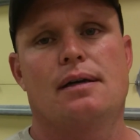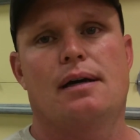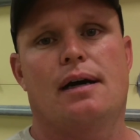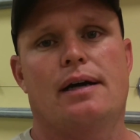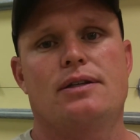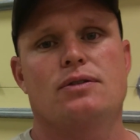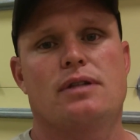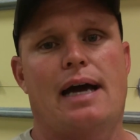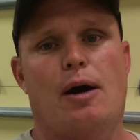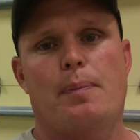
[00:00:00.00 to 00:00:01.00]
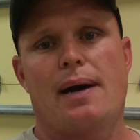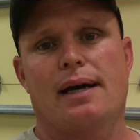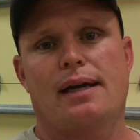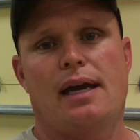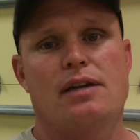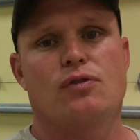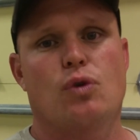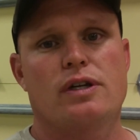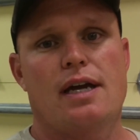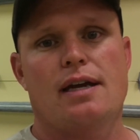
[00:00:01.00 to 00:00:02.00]
I used the Outback
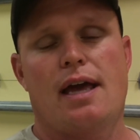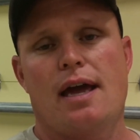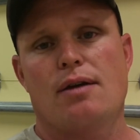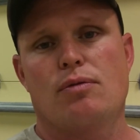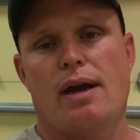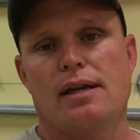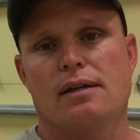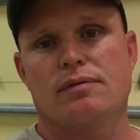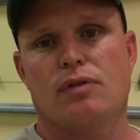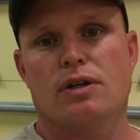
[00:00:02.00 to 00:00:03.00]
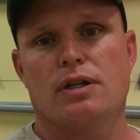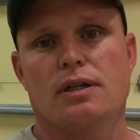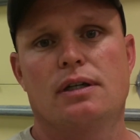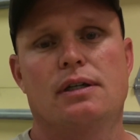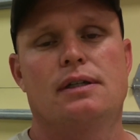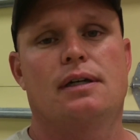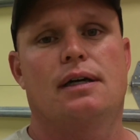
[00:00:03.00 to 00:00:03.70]
8048A Radian inverter,